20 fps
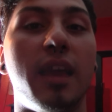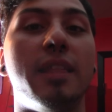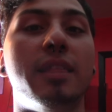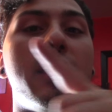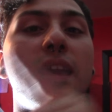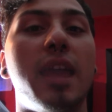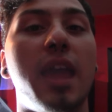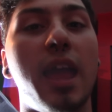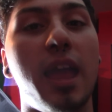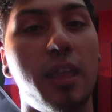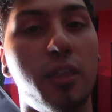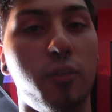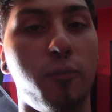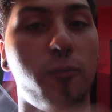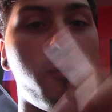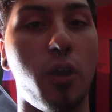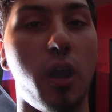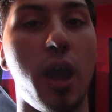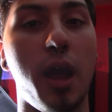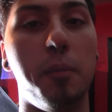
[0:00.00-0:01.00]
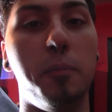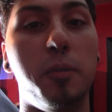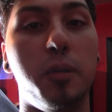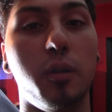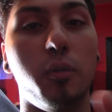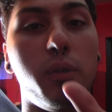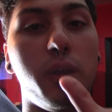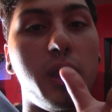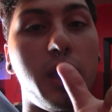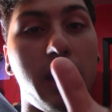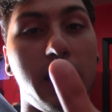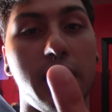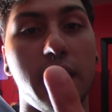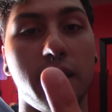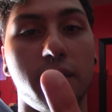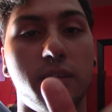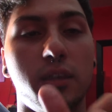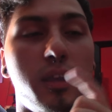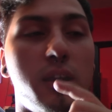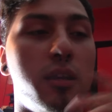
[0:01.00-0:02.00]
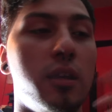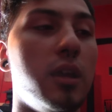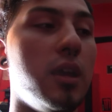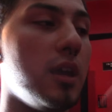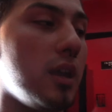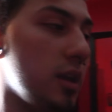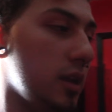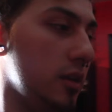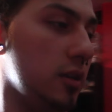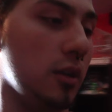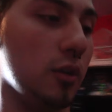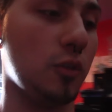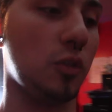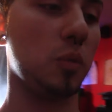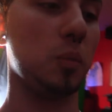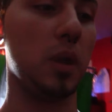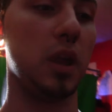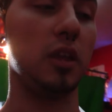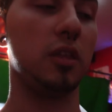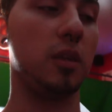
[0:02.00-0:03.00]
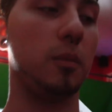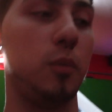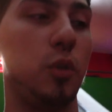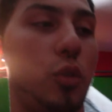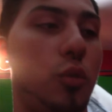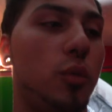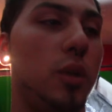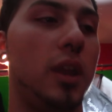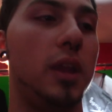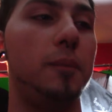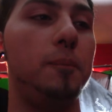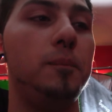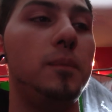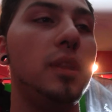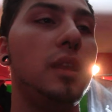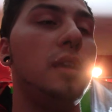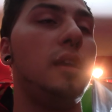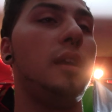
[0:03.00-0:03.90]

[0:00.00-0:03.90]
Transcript: at the end for iimjoeyy connected, no space in between.